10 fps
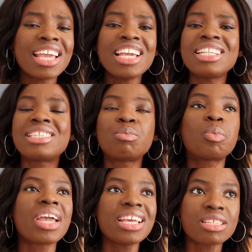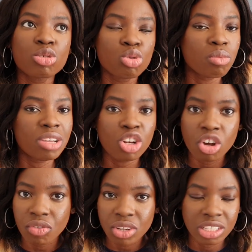It pays to be
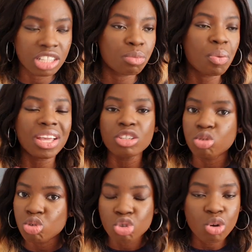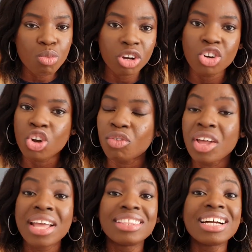loving. It pays to show more
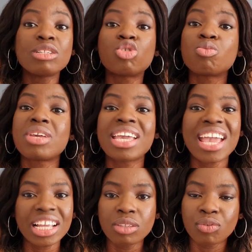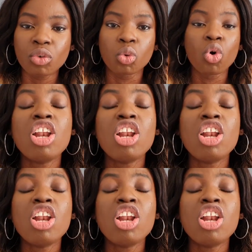love than to be hateful.